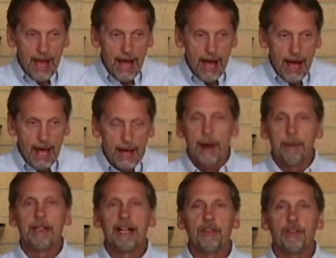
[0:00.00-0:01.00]

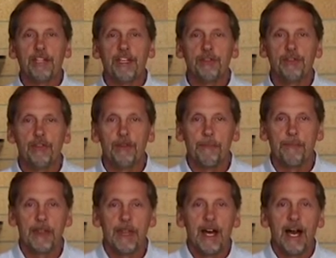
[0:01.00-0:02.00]
I'm glad those days are over.
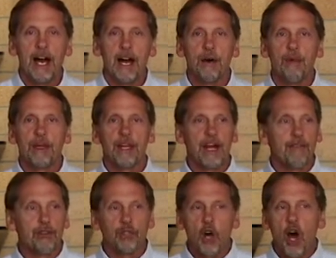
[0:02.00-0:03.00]
We can
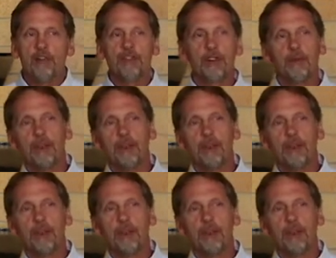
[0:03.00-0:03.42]
have good coffee.